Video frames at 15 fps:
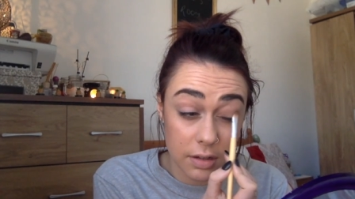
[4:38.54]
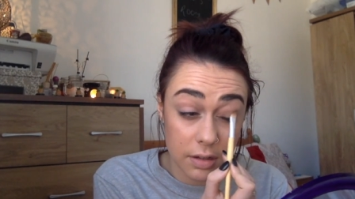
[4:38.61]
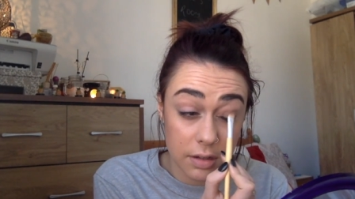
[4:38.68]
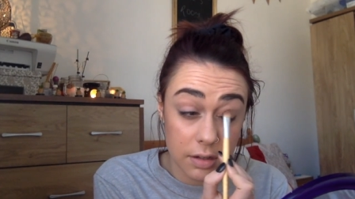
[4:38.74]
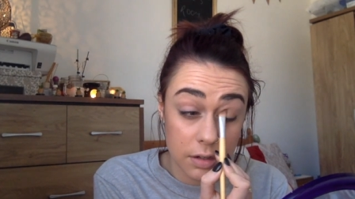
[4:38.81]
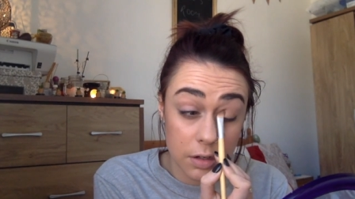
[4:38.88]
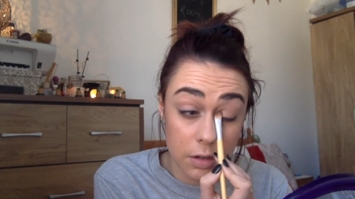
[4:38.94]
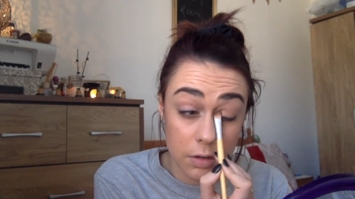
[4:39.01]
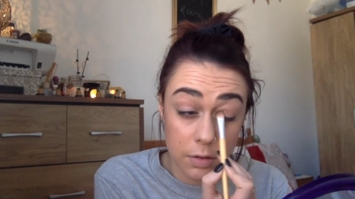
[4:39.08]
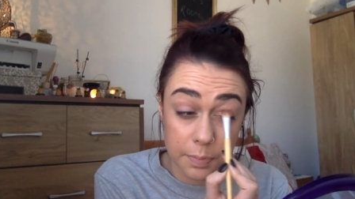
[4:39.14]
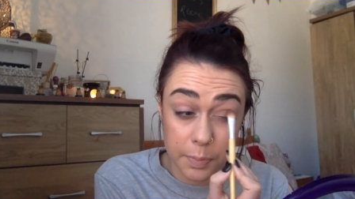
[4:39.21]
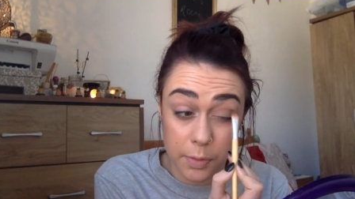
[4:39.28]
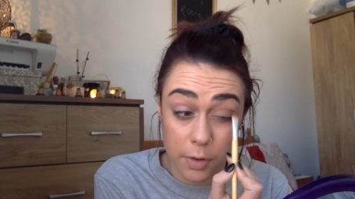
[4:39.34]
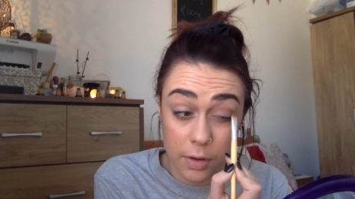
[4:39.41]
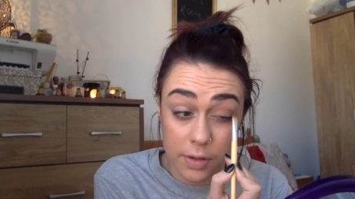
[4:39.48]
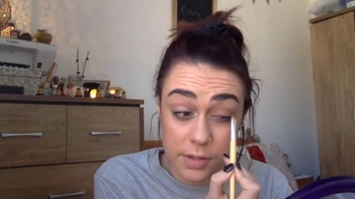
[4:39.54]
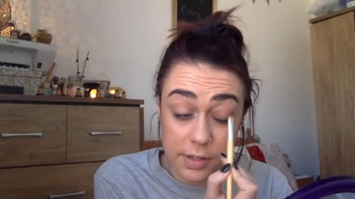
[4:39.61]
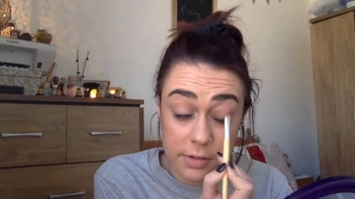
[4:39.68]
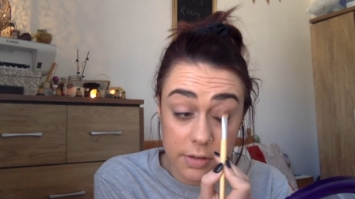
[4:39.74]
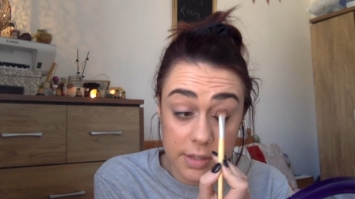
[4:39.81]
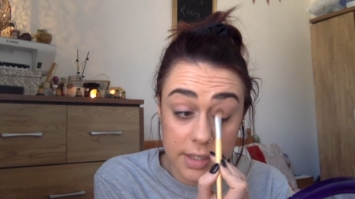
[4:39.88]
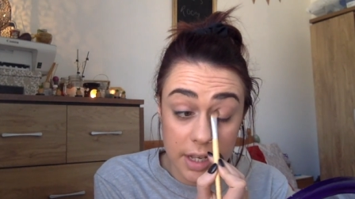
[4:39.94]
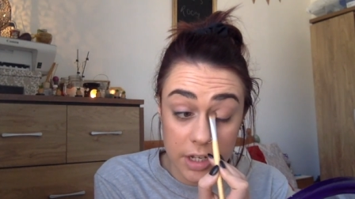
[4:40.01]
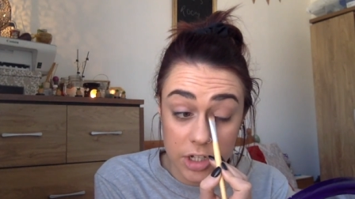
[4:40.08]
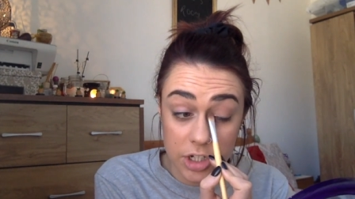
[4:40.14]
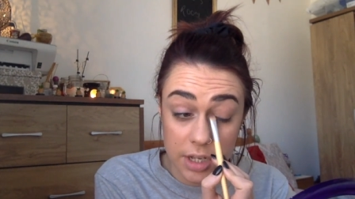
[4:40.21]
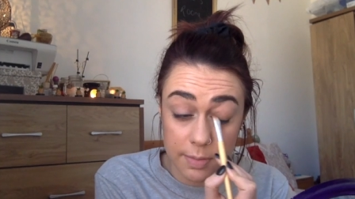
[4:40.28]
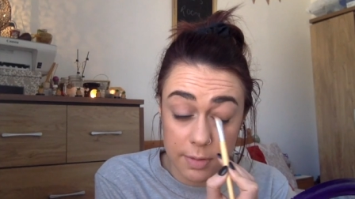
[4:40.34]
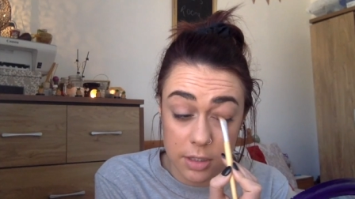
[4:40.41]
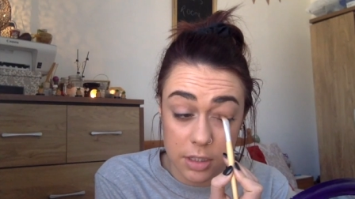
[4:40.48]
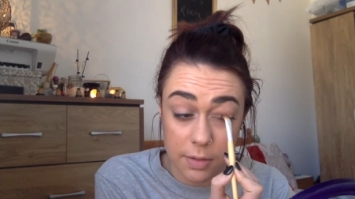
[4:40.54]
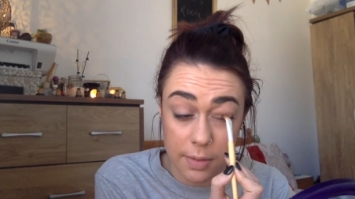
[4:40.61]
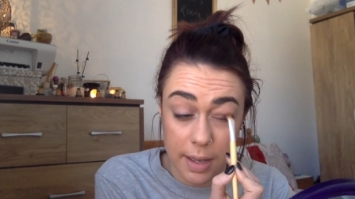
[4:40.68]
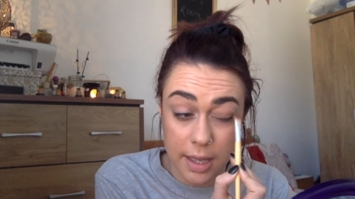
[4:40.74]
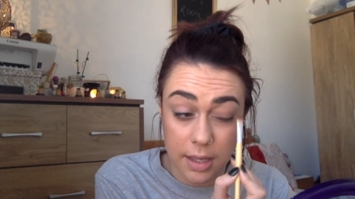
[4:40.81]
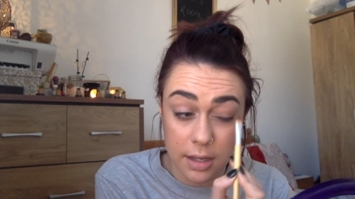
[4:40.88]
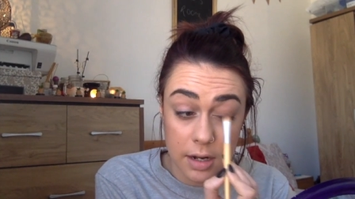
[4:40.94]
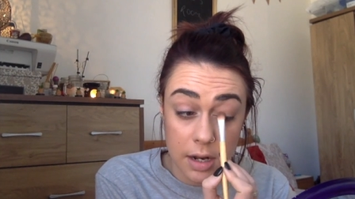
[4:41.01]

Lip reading: nude bronze. It's got a slight shimmer to it,